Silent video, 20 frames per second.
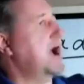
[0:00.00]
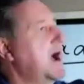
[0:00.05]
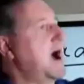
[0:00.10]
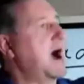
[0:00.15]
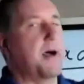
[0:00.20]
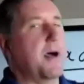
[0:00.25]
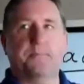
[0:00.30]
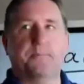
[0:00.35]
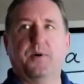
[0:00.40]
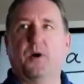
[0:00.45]

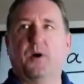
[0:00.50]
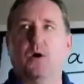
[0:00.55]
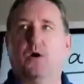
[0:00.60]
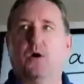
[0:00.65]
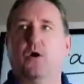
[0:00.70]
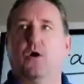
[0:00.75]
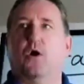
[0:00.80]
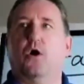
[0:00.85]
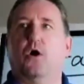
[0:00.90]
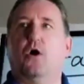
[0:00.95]
up
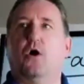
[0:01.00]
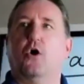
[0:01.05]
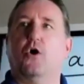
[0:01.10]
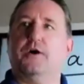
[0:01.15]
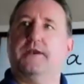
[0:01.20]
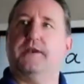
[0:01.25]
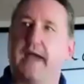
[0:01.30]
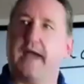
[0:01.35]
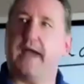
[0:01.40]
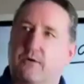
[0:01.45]
or
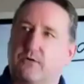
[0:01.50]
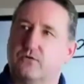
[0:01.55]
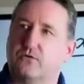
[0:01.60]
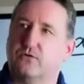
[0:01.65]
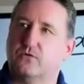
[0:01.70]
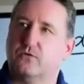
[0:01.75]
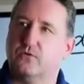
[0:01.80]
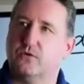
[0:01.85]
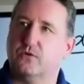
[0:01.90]
down?